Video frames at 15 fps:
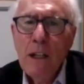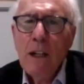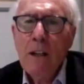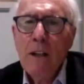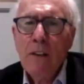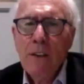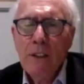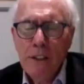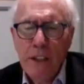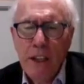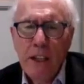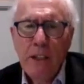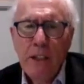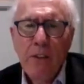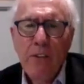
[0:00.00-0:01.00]
The
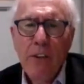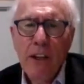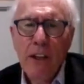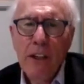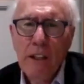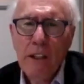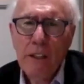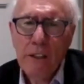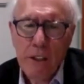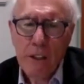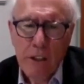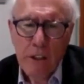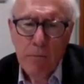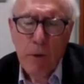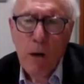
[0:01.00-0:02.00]
second thing is that
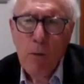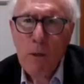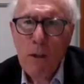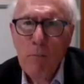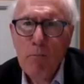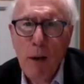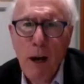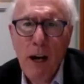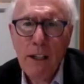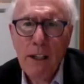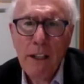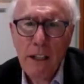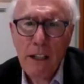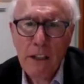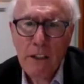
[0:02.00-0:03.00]
it's probably
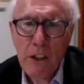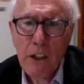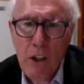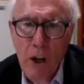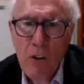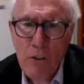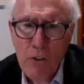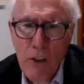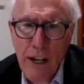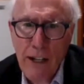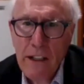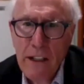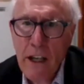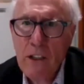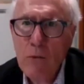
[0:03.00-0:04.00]
binding as a
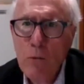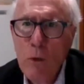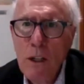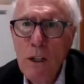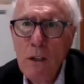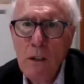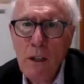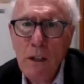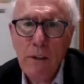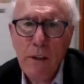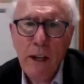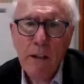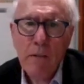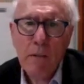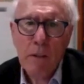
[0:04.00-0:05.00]
contract as well, and
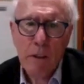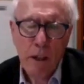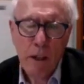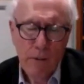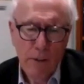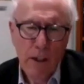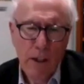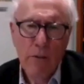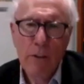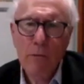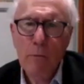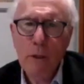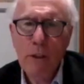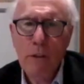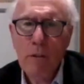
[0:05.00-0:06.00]
that theory's
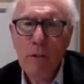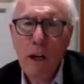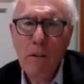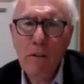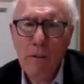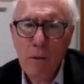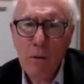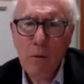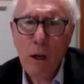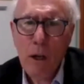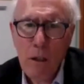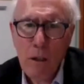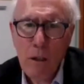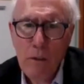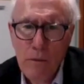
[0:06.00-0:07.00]
been around for quite
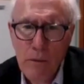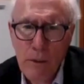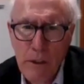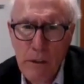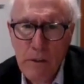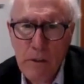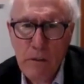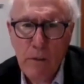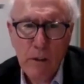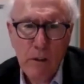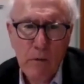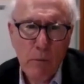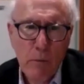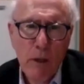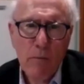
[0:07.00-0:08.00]
a lot of years,
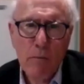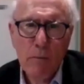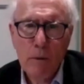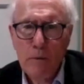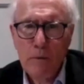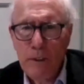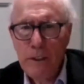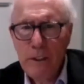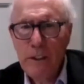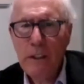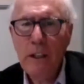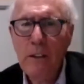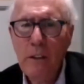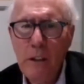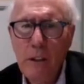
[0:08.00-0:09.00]
developed by Professor
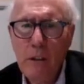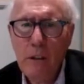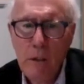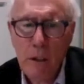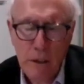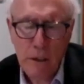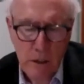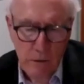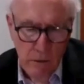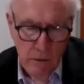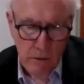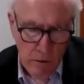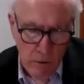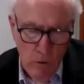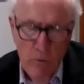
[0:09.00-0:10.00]
Keith in a
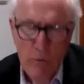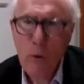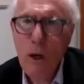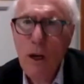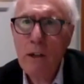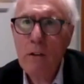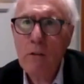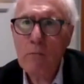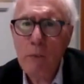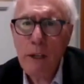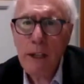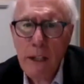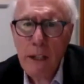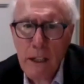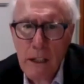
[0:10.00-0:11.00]
law review article
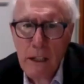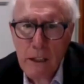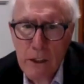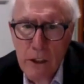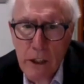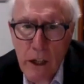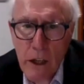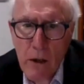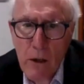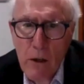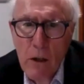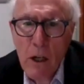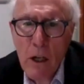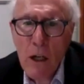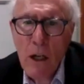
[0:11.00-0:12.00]
many years ago.
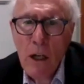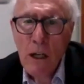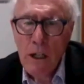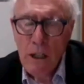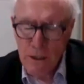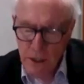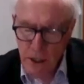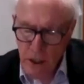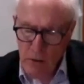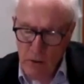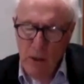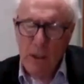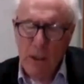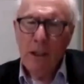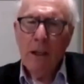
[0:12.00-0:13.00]
So,
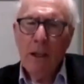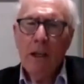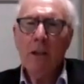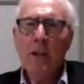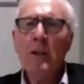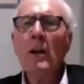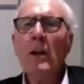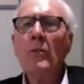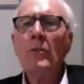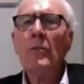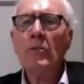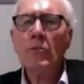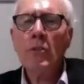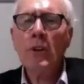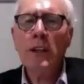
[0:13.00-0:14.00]
you know,
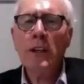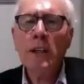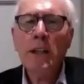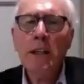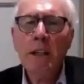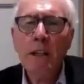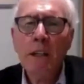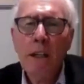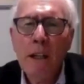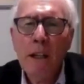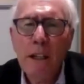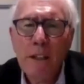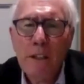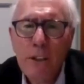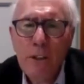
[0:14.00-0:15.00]
the treaty
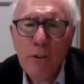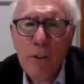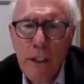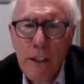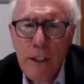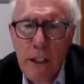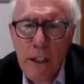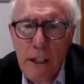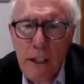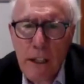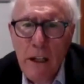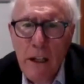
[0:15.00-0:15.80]
is the treaty.